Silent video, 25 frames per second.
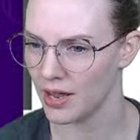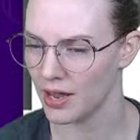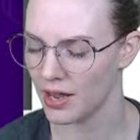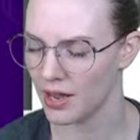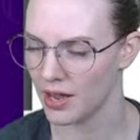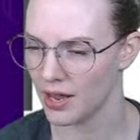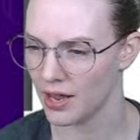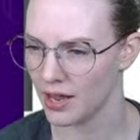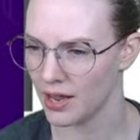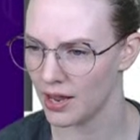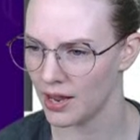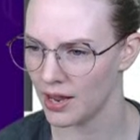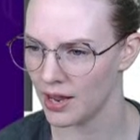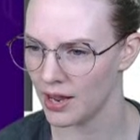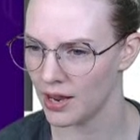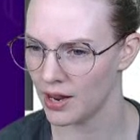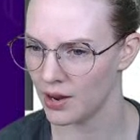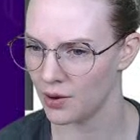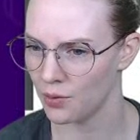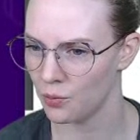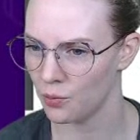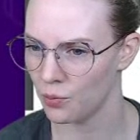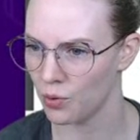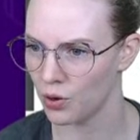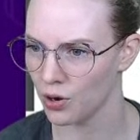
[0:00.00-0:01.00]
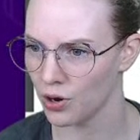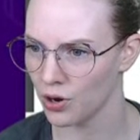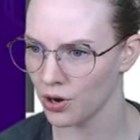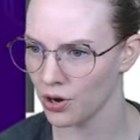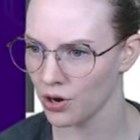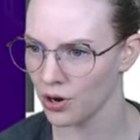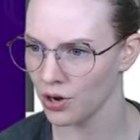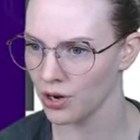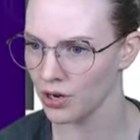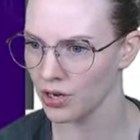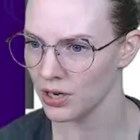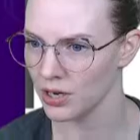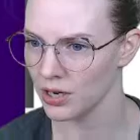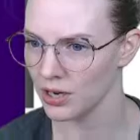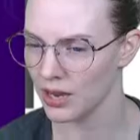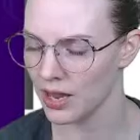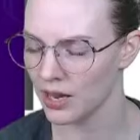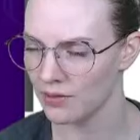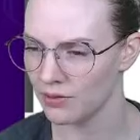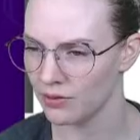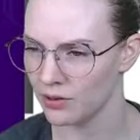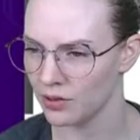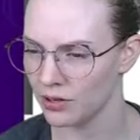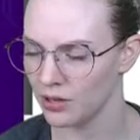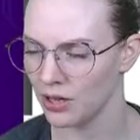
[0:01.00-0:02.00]
a word
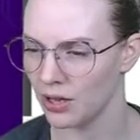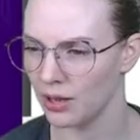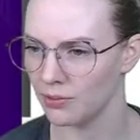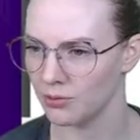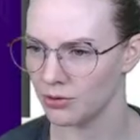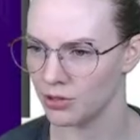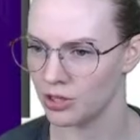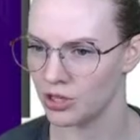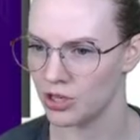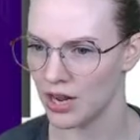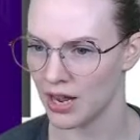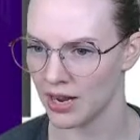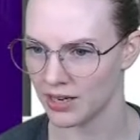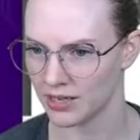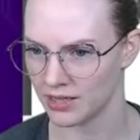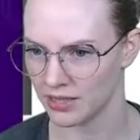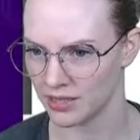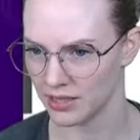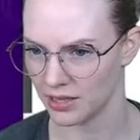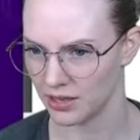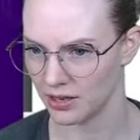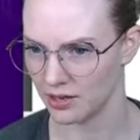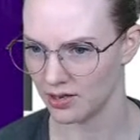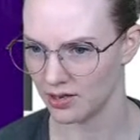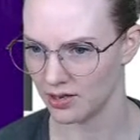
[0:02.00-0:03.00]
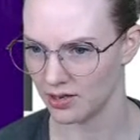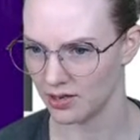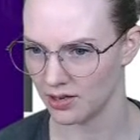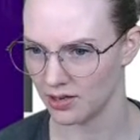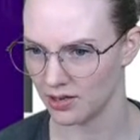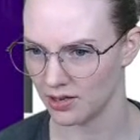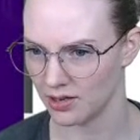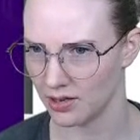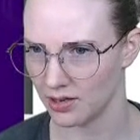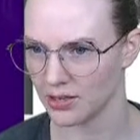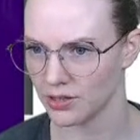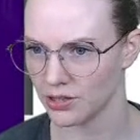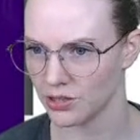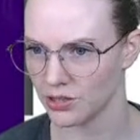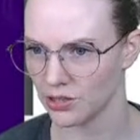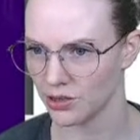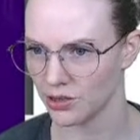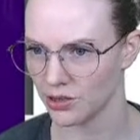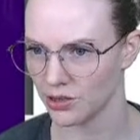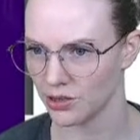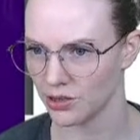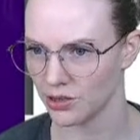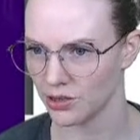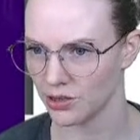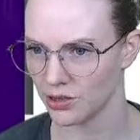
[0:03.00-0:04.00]
level objective, right?
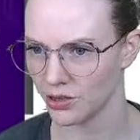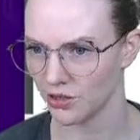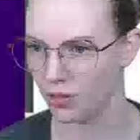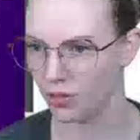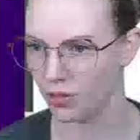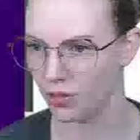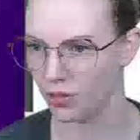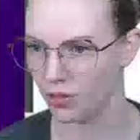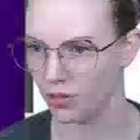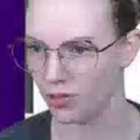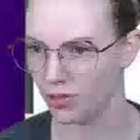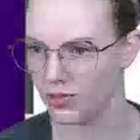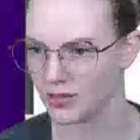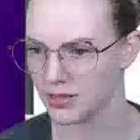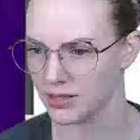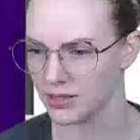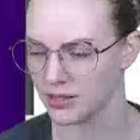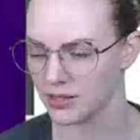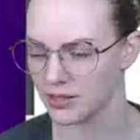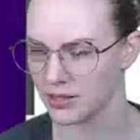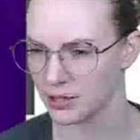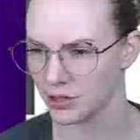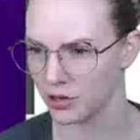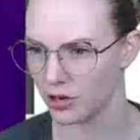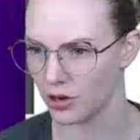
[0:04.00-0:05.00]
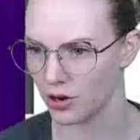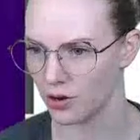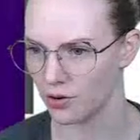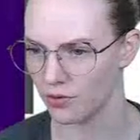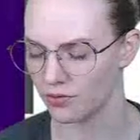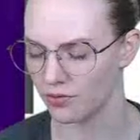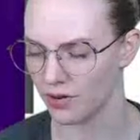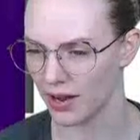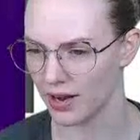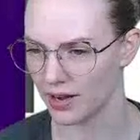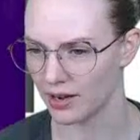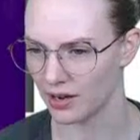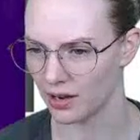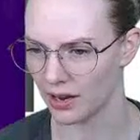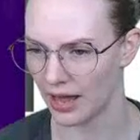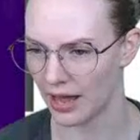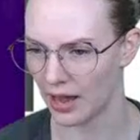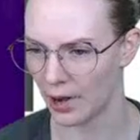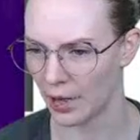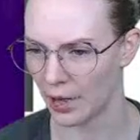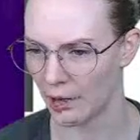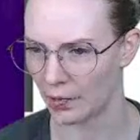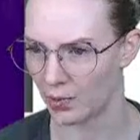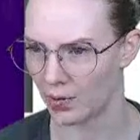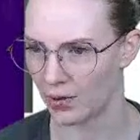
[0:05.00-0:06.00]
So this, you know, final
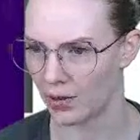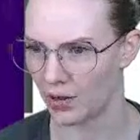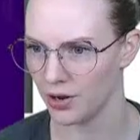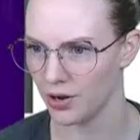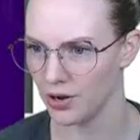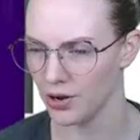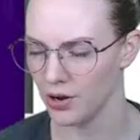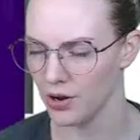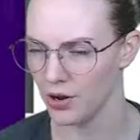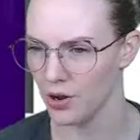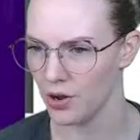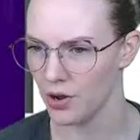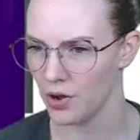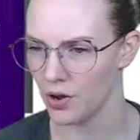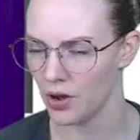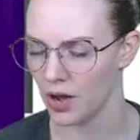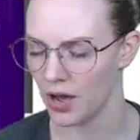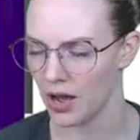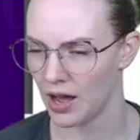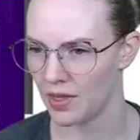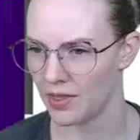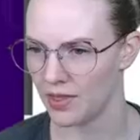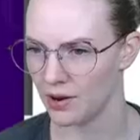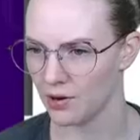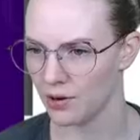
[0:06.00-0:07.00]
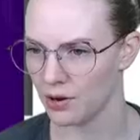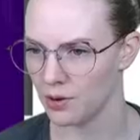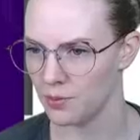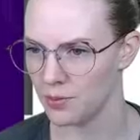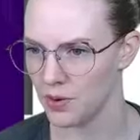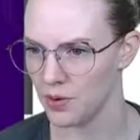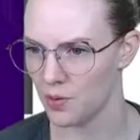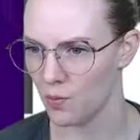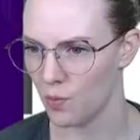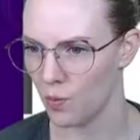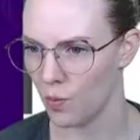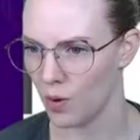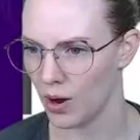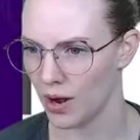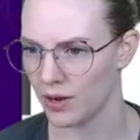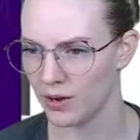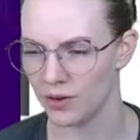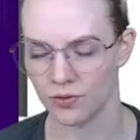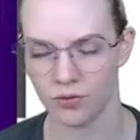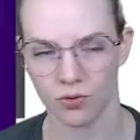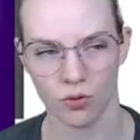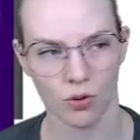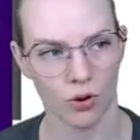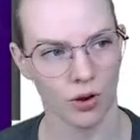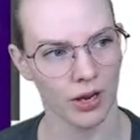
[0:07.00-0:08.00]
output, there would be one
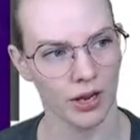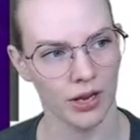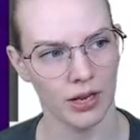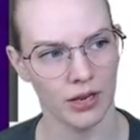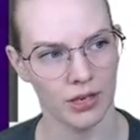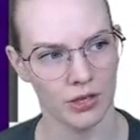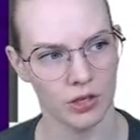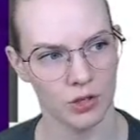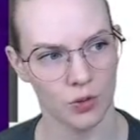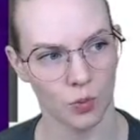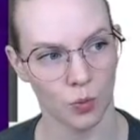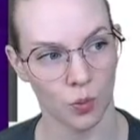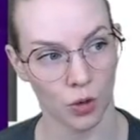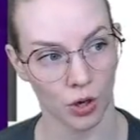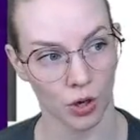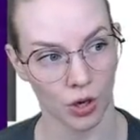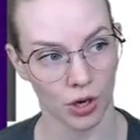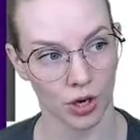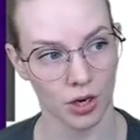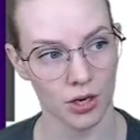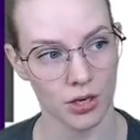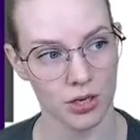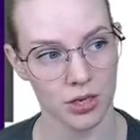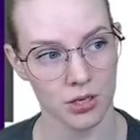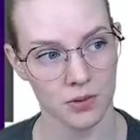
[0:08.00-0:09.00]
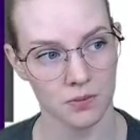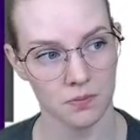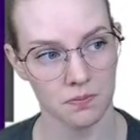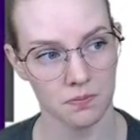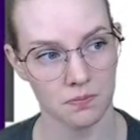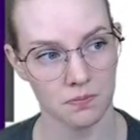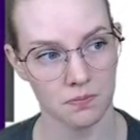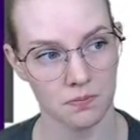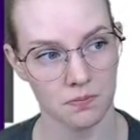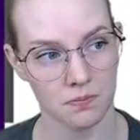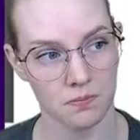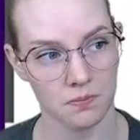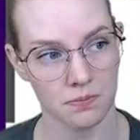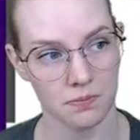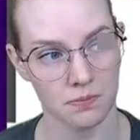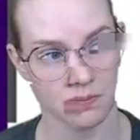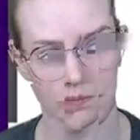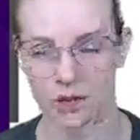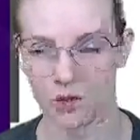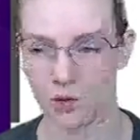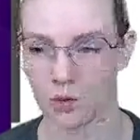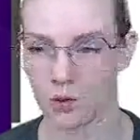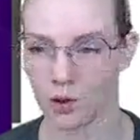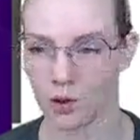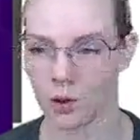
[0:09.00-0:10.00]
for each word that
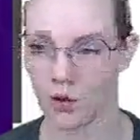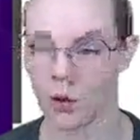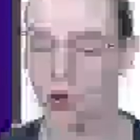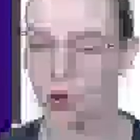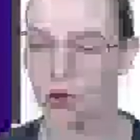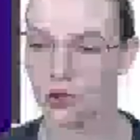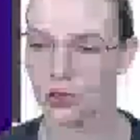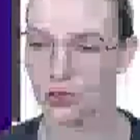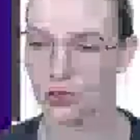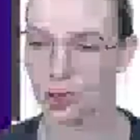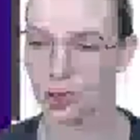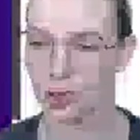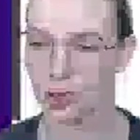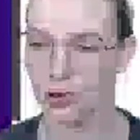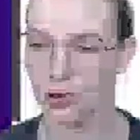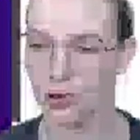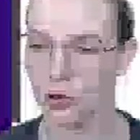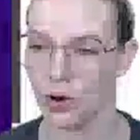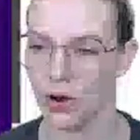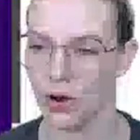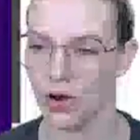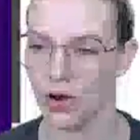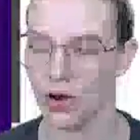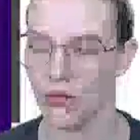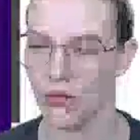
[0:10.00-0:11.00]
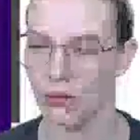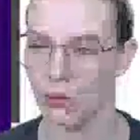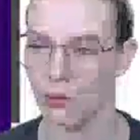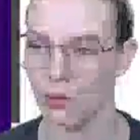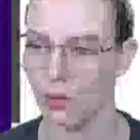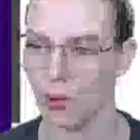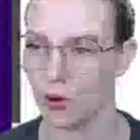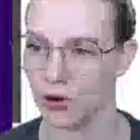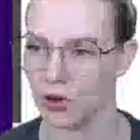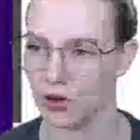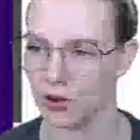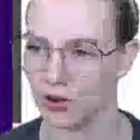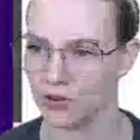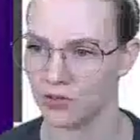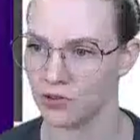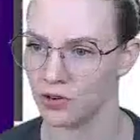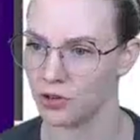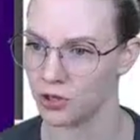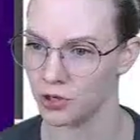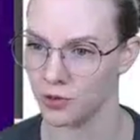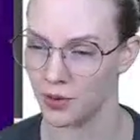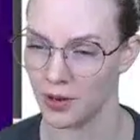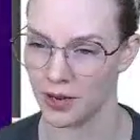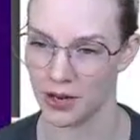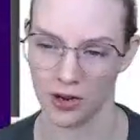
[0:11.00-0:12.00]
you are also rewarded for
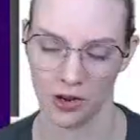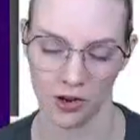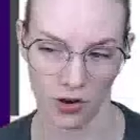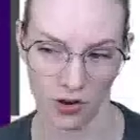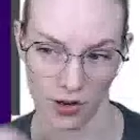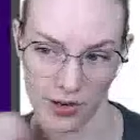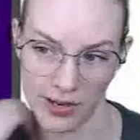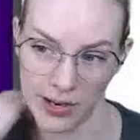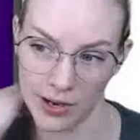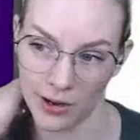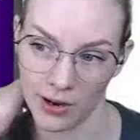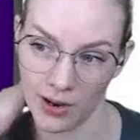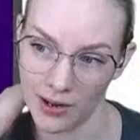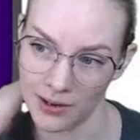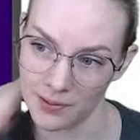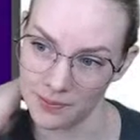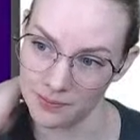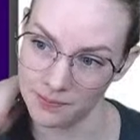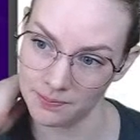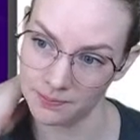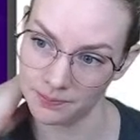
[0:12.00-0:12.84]
doing good on,